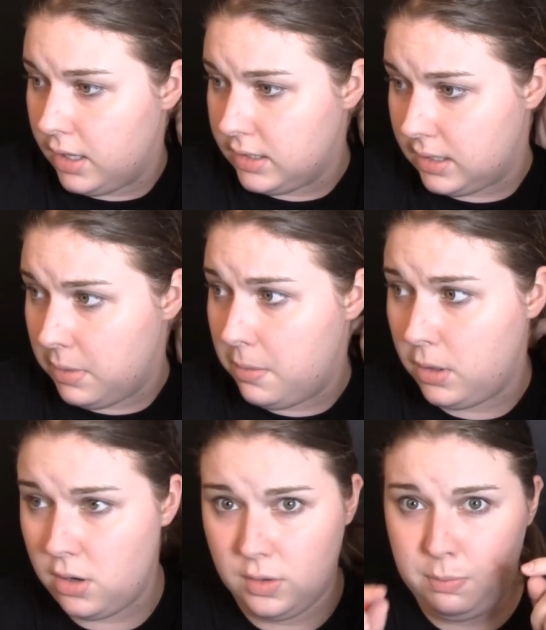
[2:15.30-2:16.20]
some people
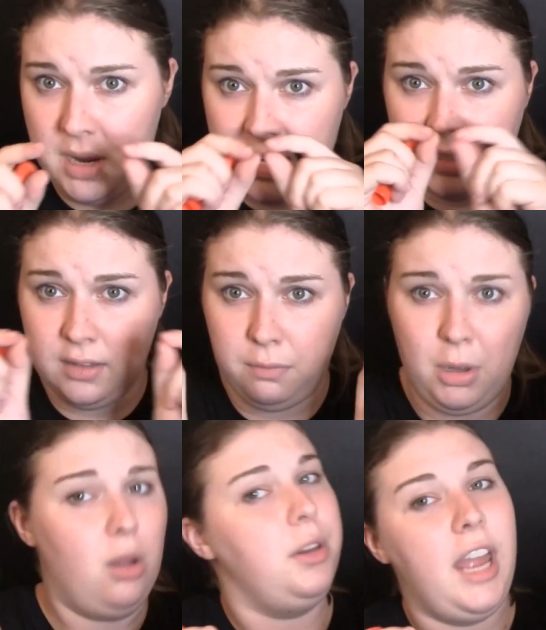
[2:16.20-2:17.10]
use pieces of
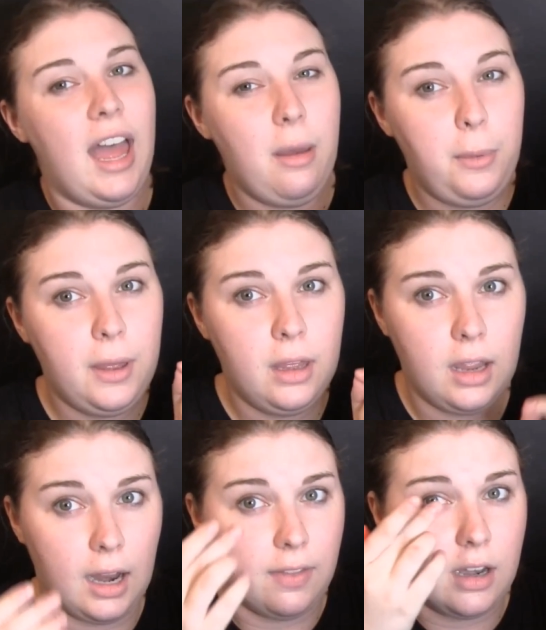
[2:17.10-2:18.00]
bald cap,
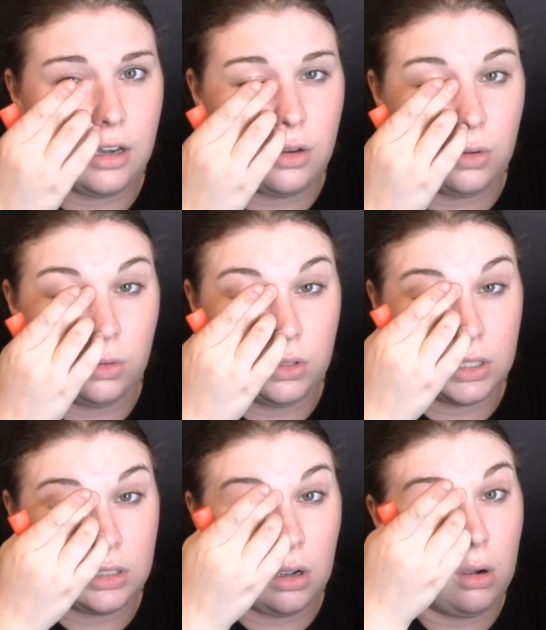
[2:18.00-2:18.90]
and then you
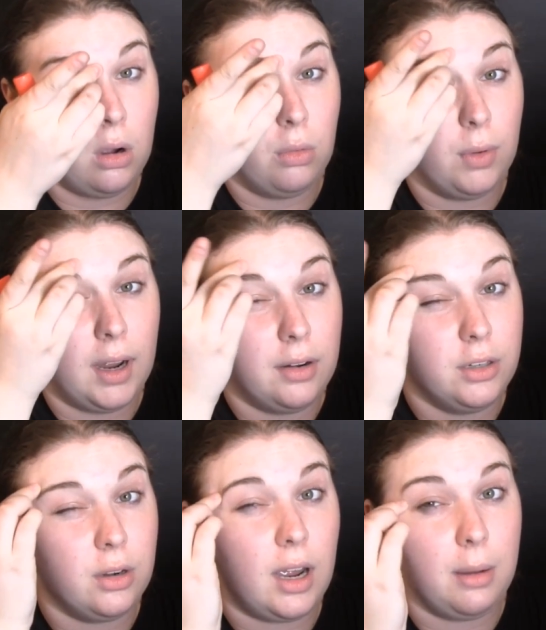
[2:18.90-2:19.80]
just go around
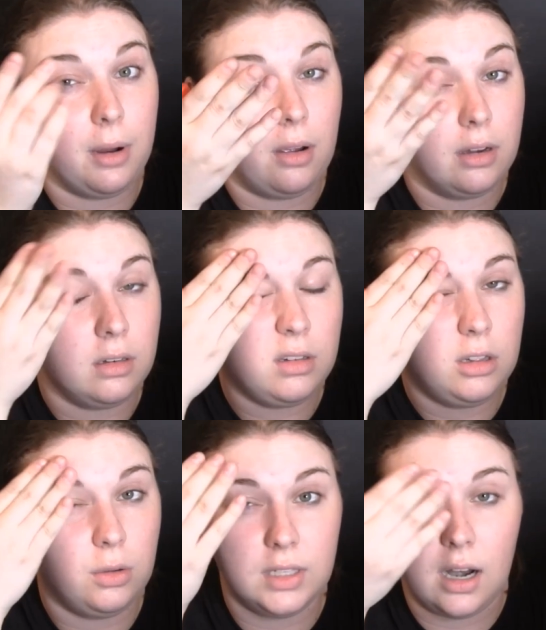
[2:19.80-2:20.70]
your eyebrow and
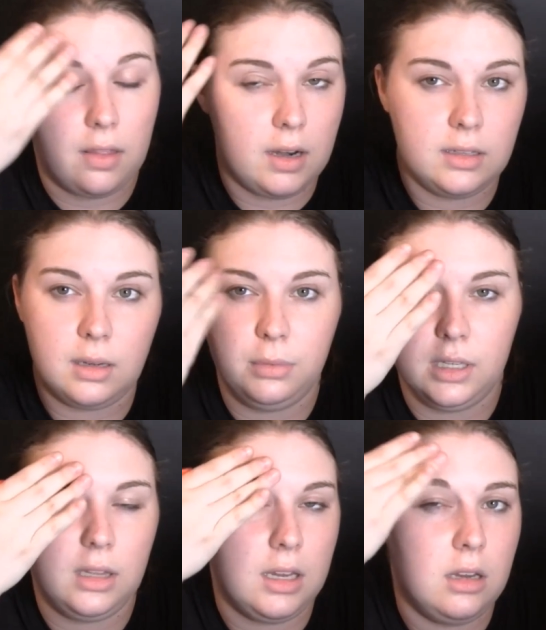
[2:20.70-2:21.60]
glue it down, and then it's
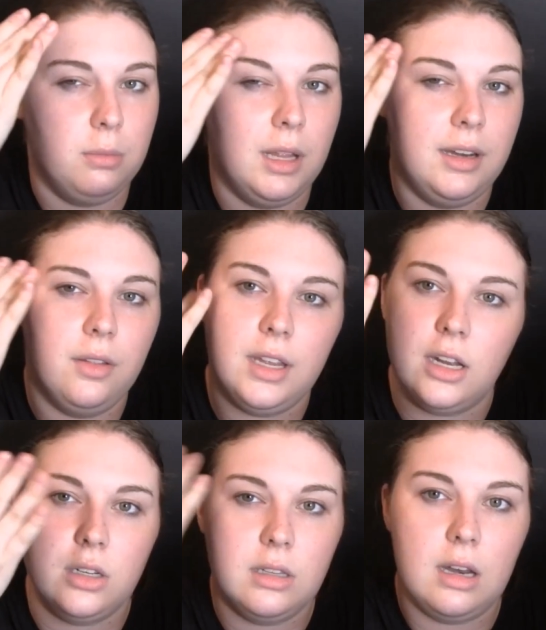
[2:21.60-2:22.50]
completely, you blend out the
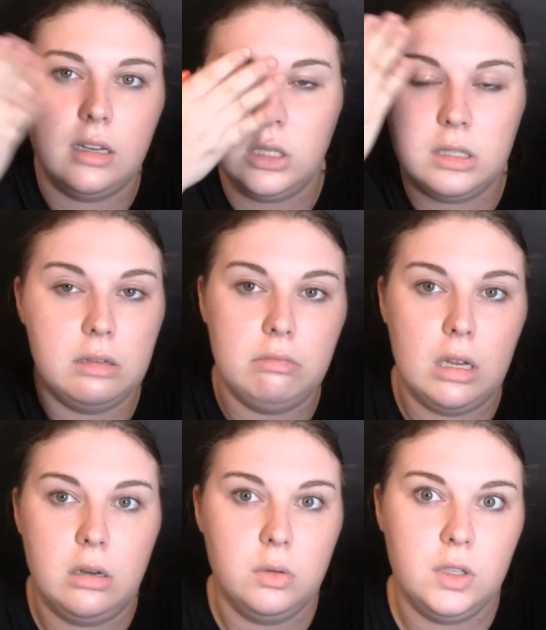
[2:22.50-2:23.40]
edges, and then it's just
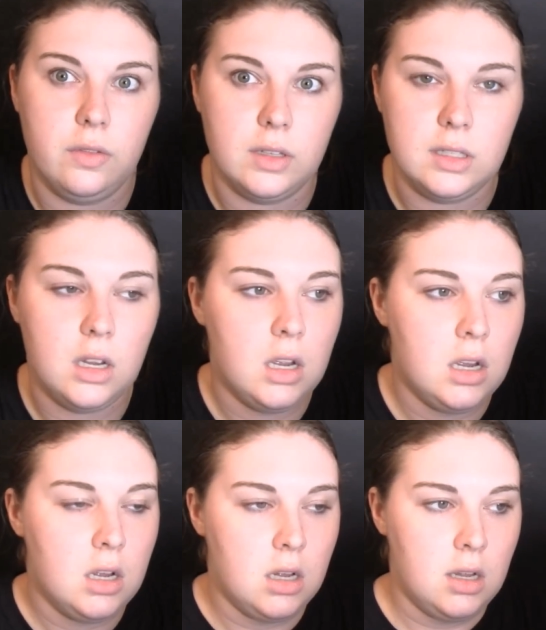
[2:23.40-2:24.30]
a new surface.
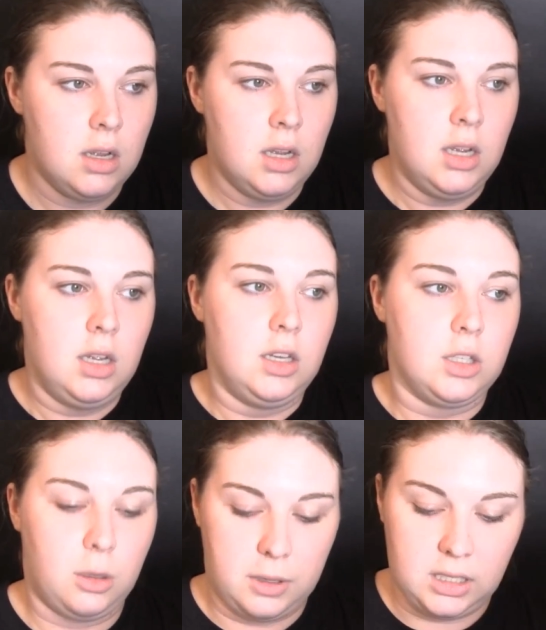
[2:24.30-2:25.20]

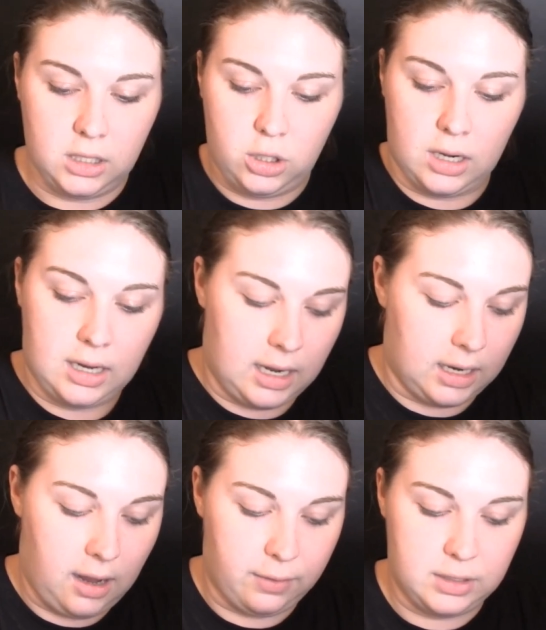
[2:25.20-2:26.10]
So I'm basically trying to get it
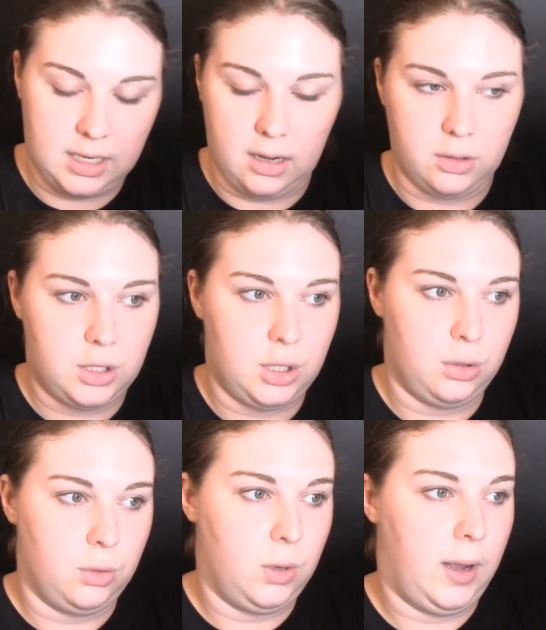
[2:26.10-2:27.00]
covered down
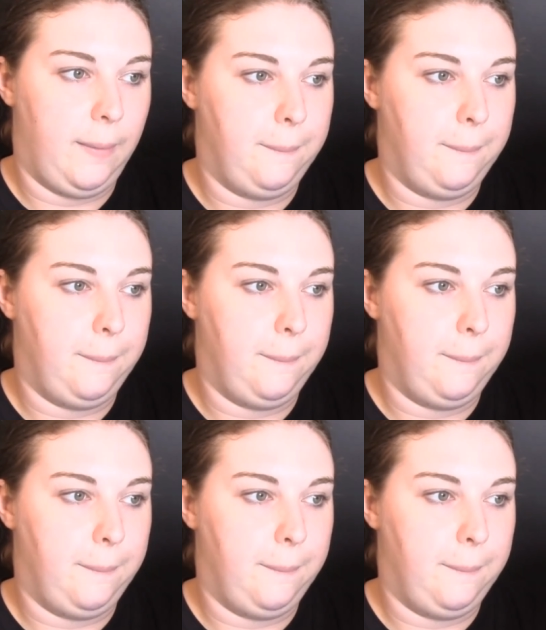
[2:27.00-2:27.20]
to